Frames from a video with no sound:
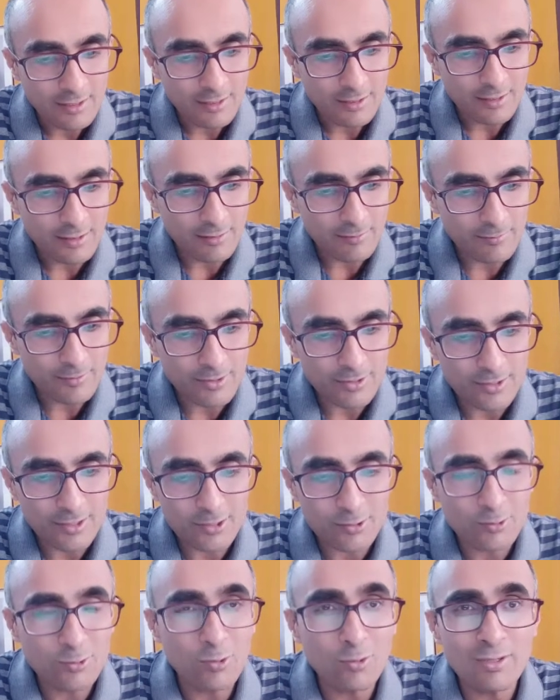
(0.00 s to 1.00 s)
Here you
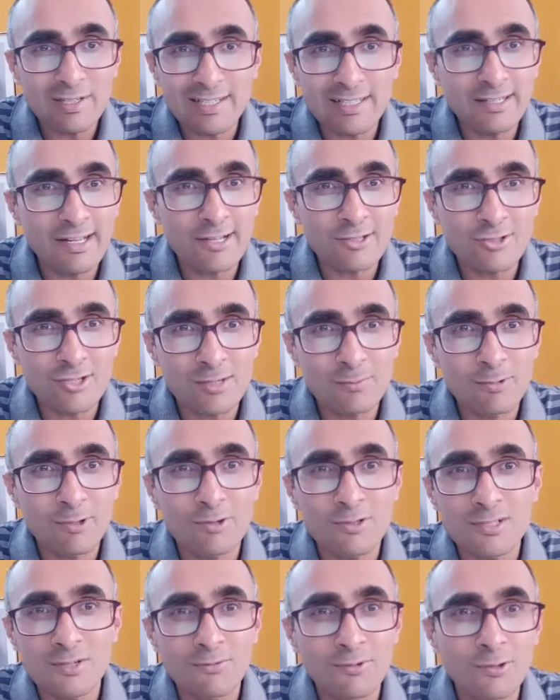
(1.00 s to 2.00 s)
don't denature, because
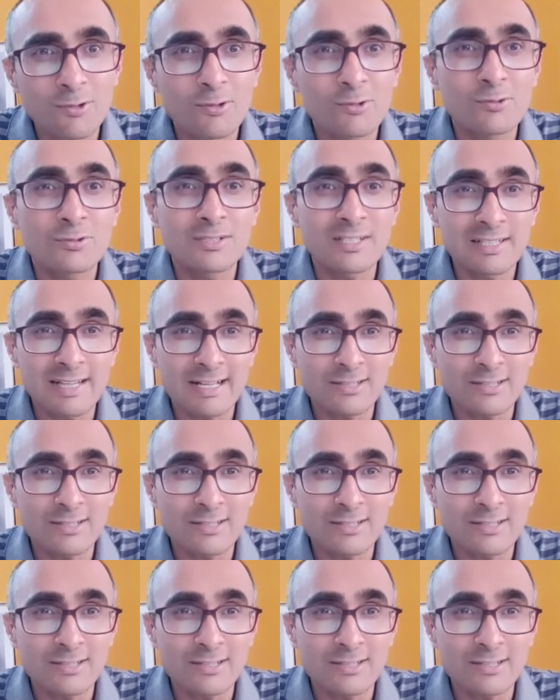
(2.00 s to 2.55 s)
if you use denaturing